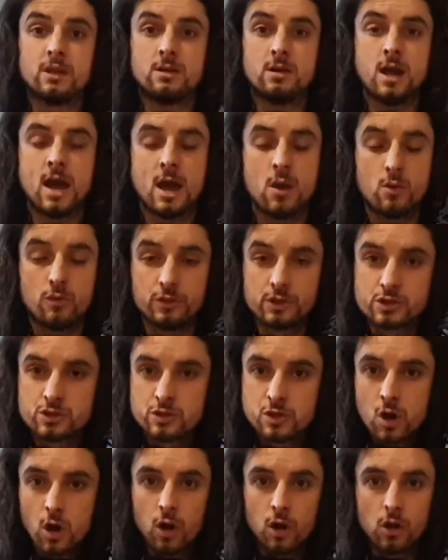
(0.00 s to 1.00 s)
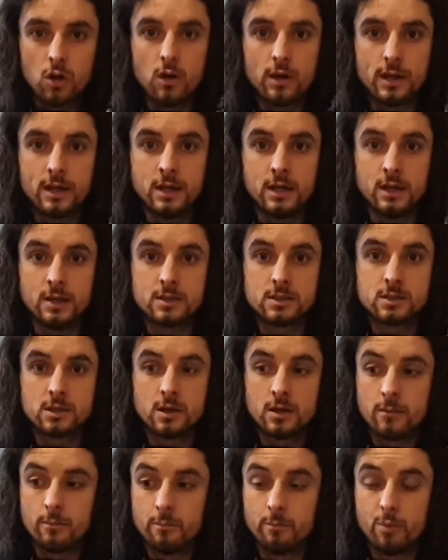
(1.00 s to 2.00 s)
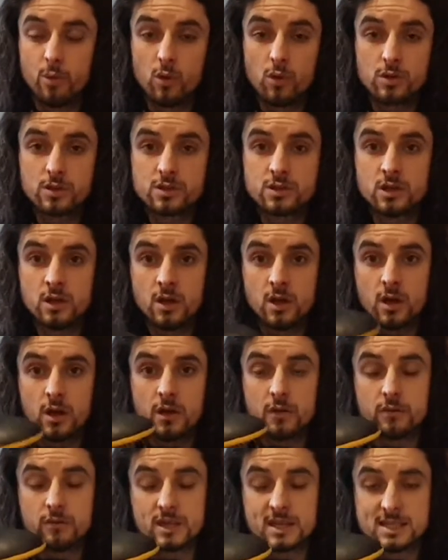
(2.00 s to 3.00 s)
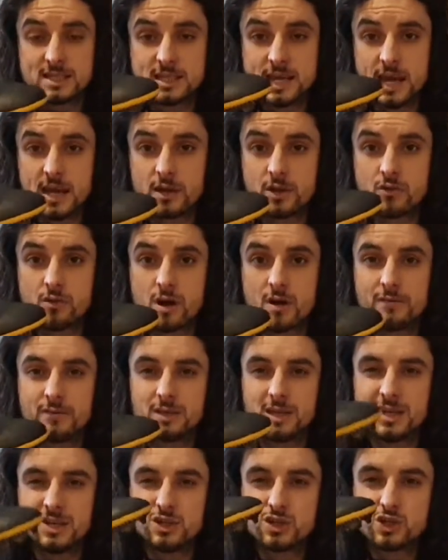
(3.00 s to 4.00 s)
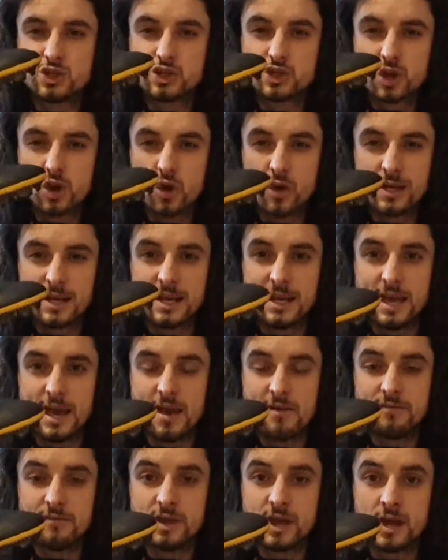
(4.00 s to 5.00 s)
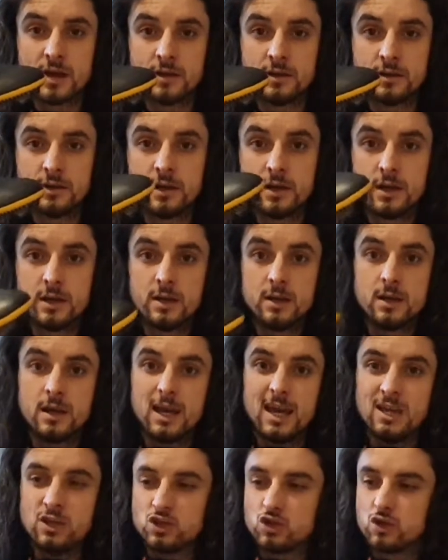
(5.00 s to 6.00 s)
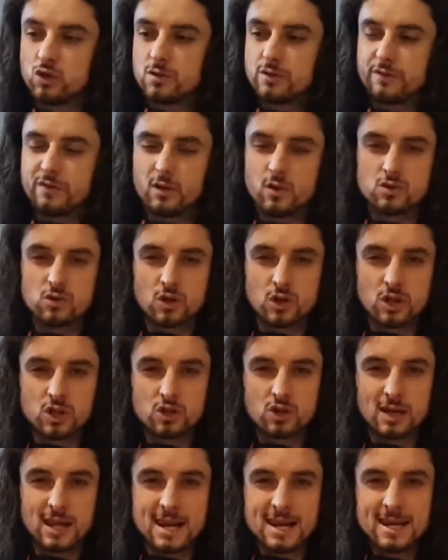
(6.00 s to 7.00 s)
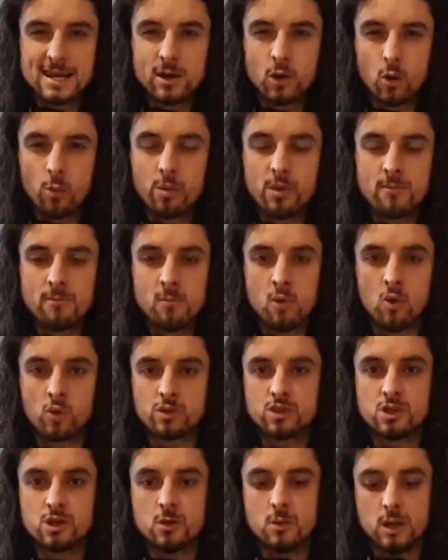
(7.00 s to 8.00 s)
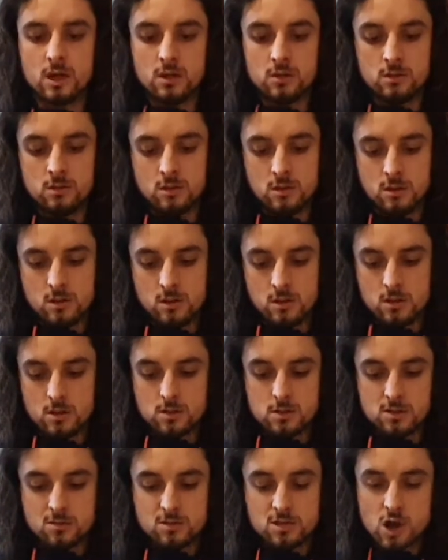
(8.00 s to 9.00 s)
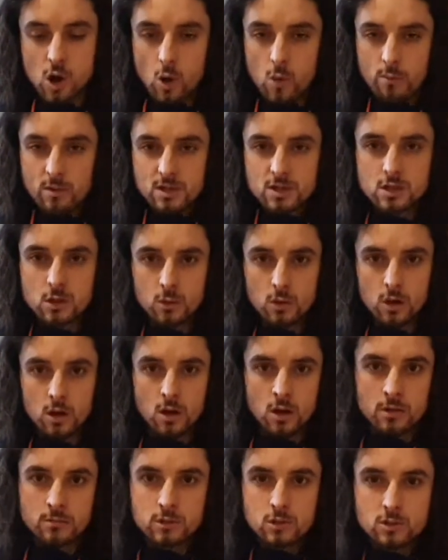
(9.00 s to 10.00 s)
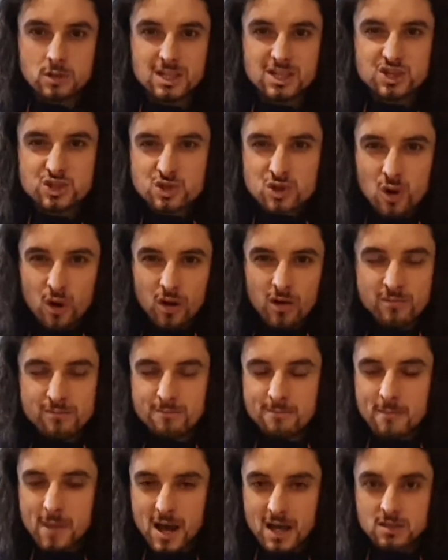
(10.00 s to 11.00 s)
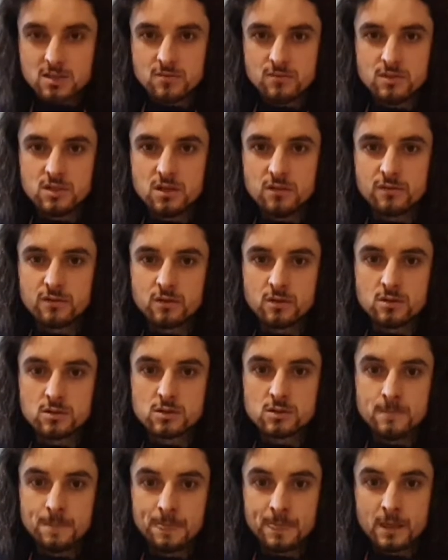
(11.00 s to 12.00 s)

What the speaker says: Now, there's not a lot in it, but the Techcraft is slightly heavier. It just feels like it's got a little bit more to it. So don't be too alarmed, because it's not a massive difference.